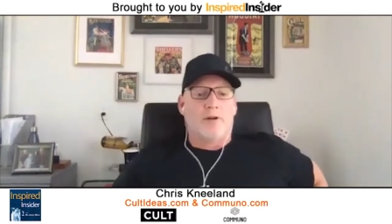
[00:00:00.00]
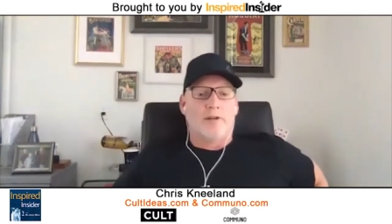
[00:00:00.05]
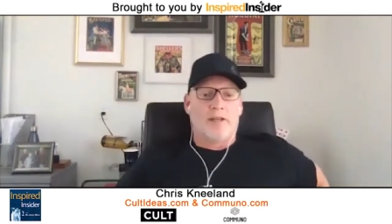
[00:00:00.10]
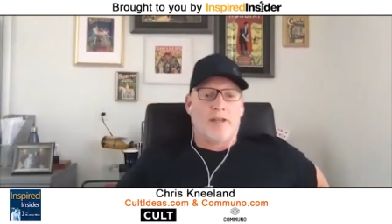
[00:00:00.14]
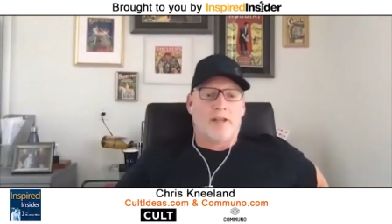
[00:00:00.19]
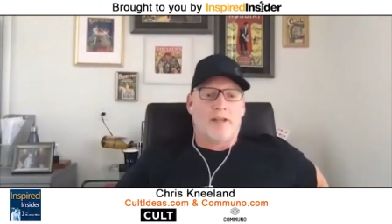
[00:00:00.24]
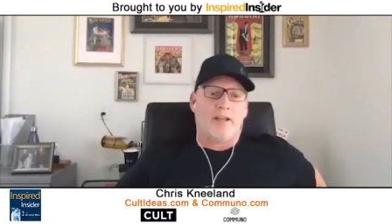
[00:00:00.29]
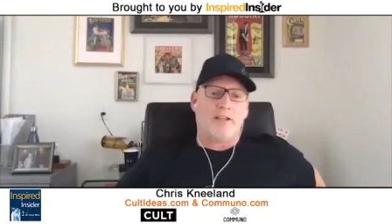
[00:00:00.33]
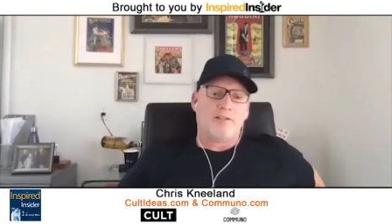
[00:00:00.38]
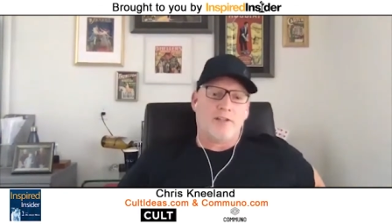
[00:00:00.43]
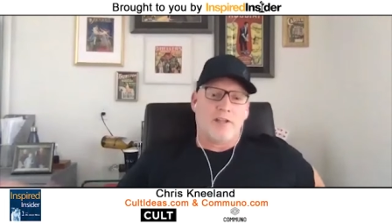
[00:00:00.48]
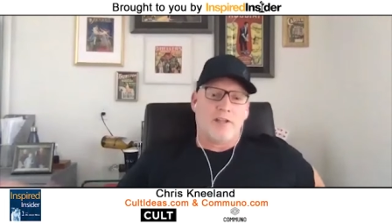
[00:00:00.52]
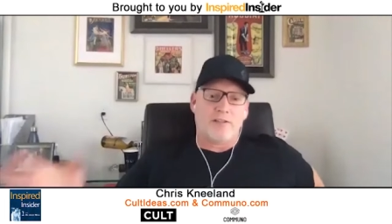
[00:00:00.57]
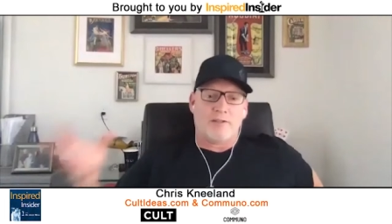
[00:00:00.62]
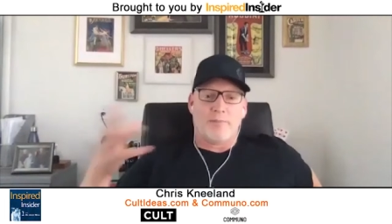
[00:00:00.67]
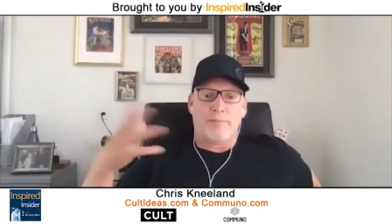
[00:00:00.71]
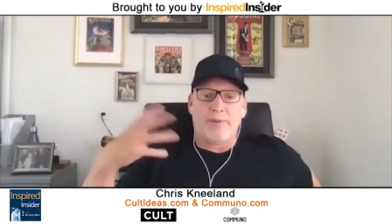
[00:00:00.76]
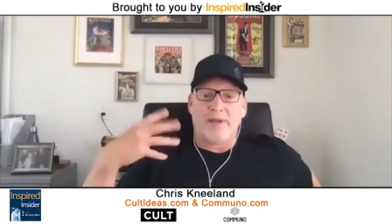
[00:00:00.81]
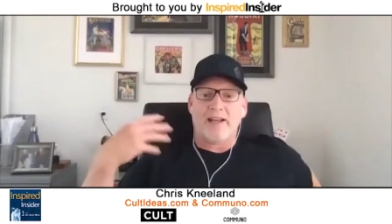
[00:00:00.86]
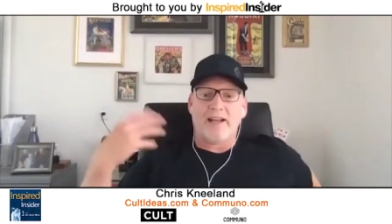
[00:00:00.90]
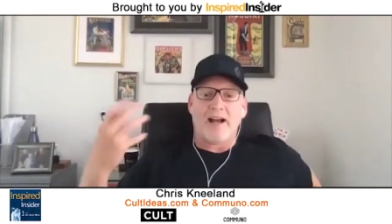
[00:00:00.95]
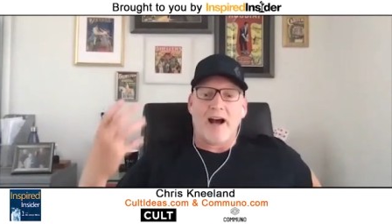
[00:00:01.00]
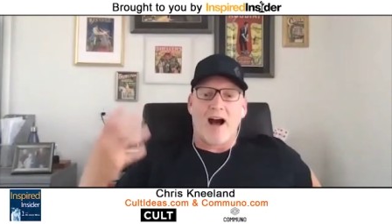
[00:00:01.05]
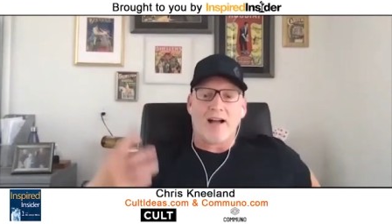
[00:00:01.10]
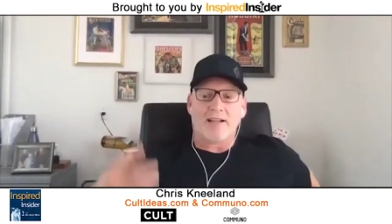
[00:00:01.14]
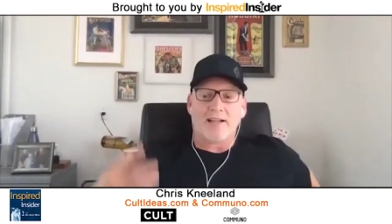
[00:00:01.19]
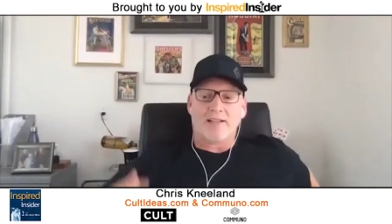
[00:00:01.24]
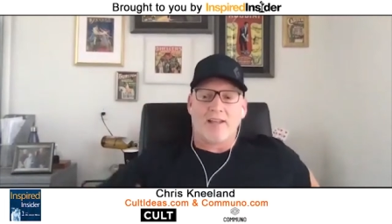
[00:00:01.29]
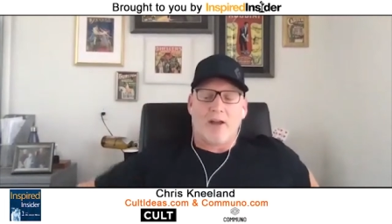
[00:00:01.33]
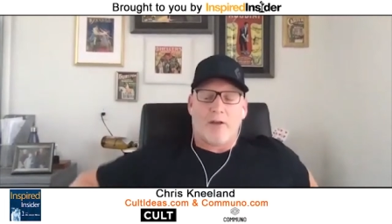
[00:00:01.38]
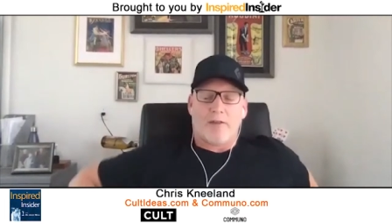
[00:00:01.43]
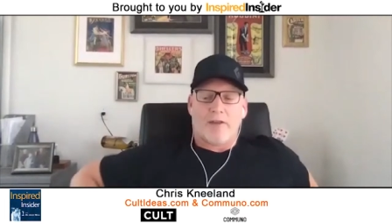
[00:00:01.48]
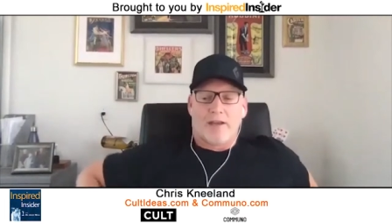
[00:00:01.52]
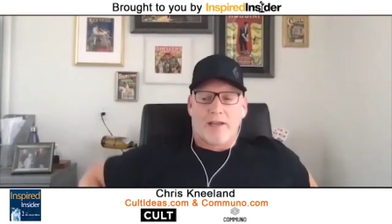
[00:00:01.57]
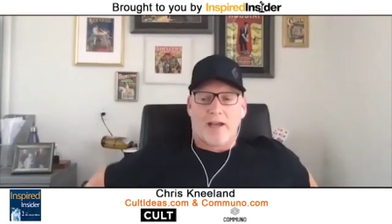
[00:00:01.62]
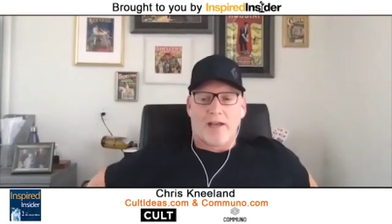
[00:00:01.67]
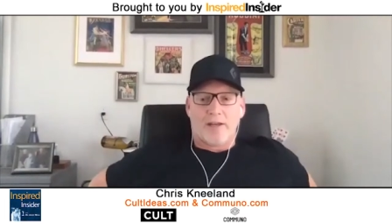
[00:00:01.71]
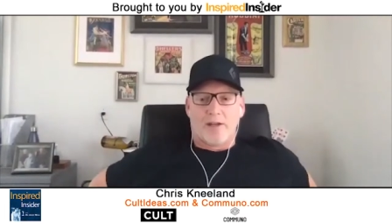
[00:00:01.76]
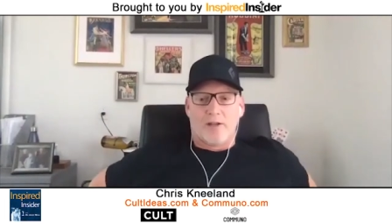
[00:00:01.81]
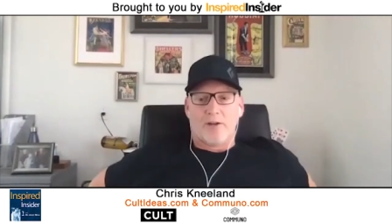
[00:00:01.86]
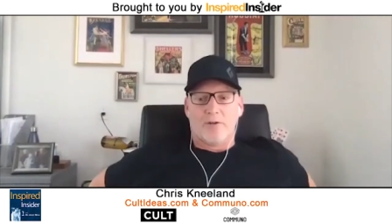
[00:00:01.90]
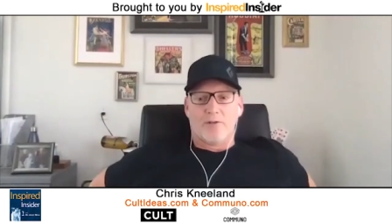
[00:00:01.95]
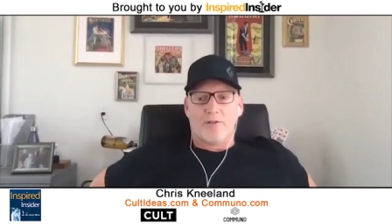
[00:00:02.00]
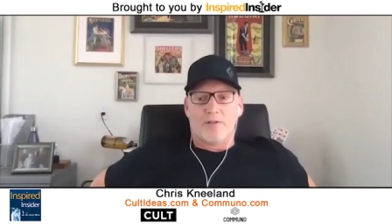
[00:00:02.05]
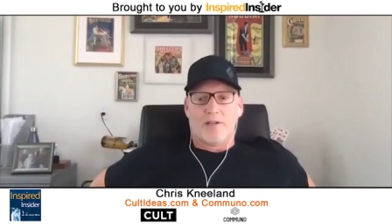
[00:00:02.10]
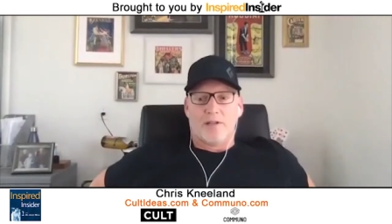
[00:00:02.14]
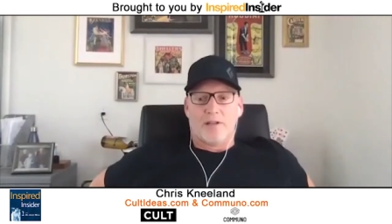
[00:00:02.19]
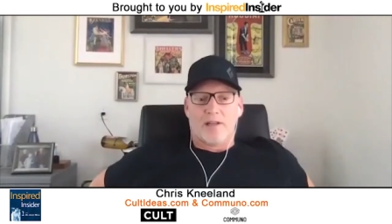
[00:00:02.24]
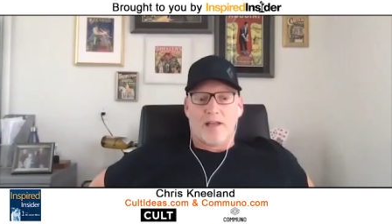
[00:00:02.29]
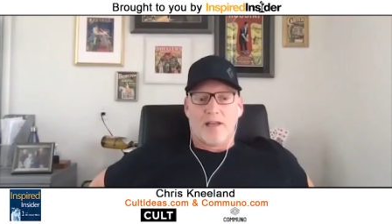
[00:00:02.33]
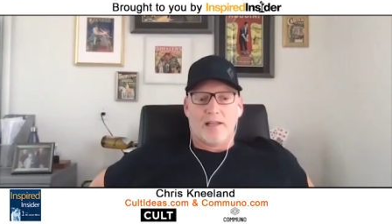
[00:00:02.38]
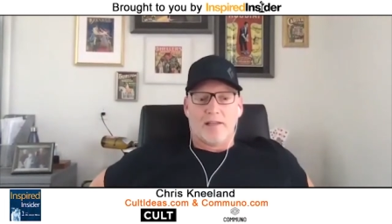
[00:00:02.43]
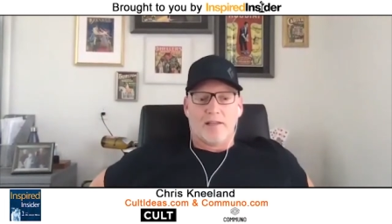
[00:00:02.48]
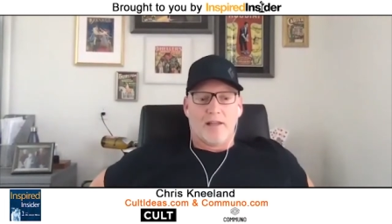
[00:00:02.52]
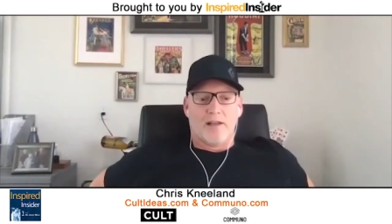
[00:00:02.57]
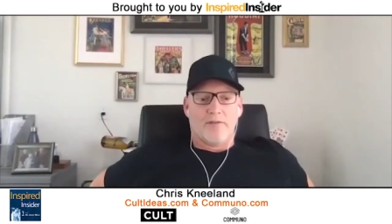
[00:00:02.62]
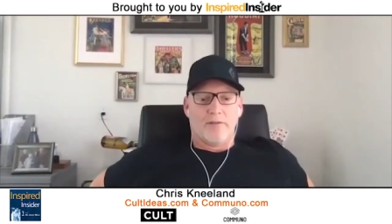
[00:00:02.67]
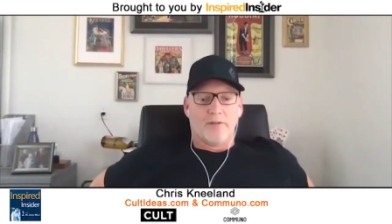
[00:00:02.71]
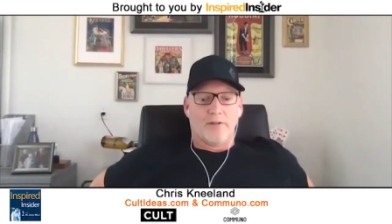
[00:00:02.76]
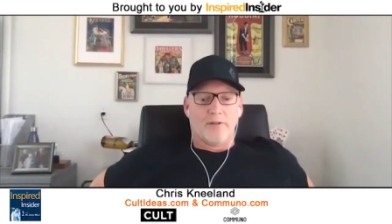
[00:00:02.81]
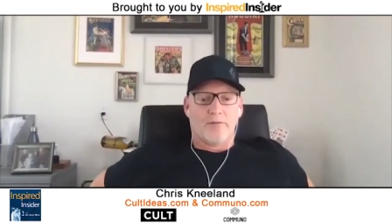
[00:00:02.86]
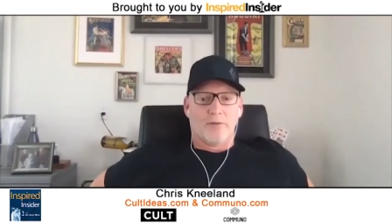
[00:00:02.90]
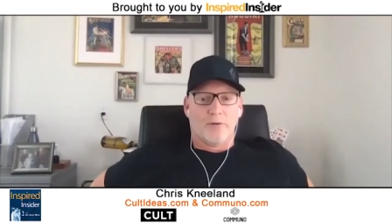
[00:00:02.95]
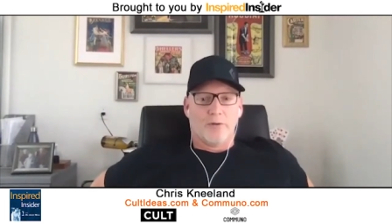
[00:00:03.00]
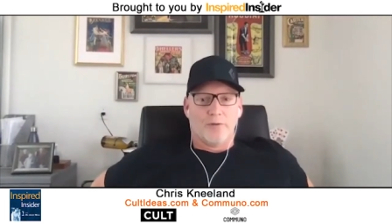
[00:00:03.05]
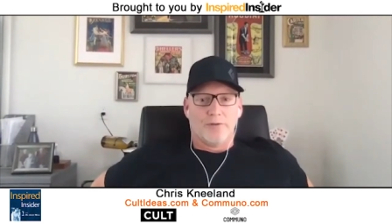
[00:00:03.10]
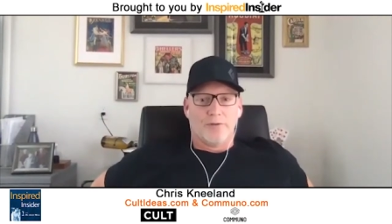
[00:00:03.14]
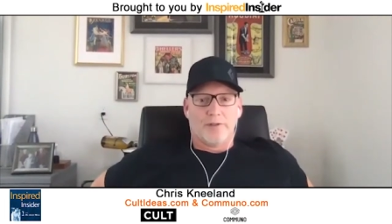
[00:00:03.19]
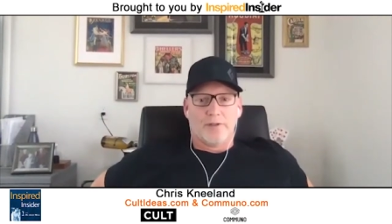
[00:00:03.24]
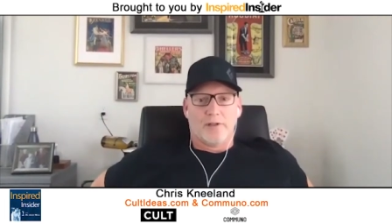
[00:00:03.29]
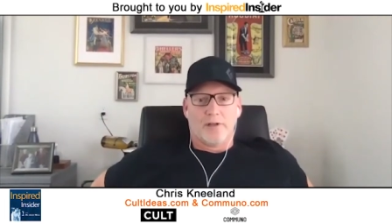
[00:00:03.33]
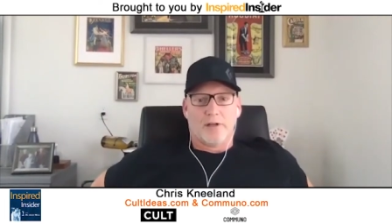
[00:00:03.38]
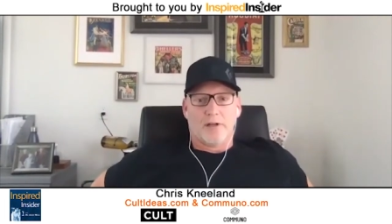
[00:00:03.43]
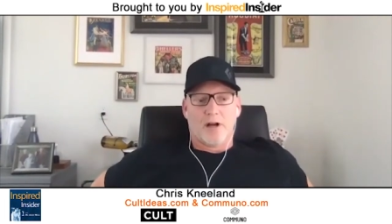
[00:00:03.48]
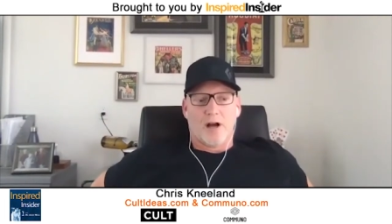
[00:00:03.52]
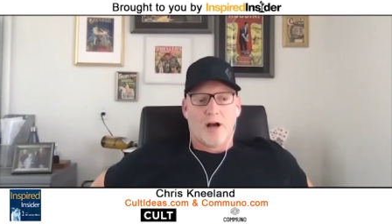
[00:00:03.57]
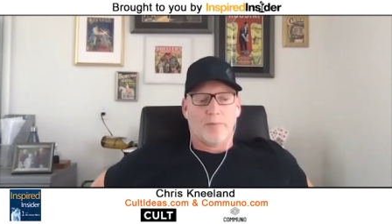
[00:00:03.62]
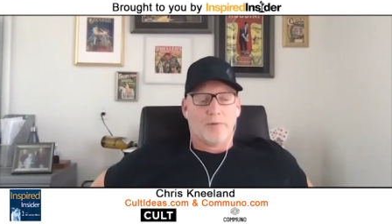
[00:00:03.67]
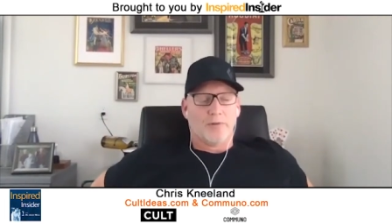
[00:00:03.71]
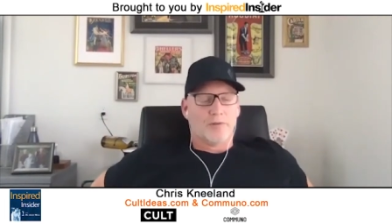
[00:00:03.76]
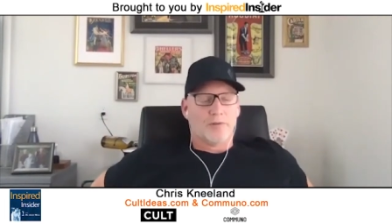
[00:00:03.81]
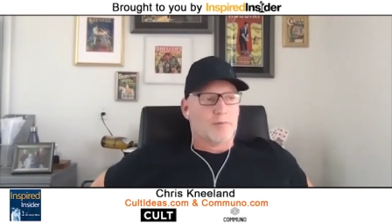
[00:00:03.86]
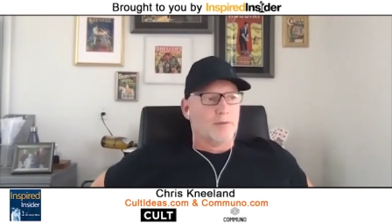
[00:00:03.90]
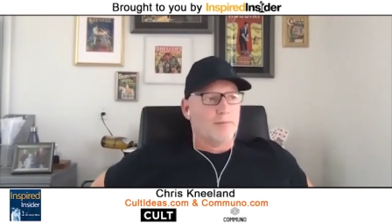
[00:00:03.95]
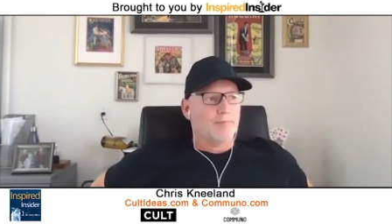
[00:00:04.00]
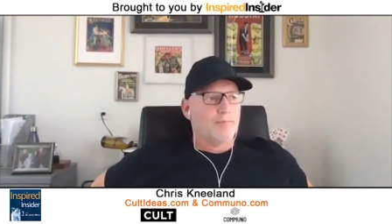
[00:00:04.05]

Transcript: it's a big cocktail that kind of goes into that level of cult accomplishment.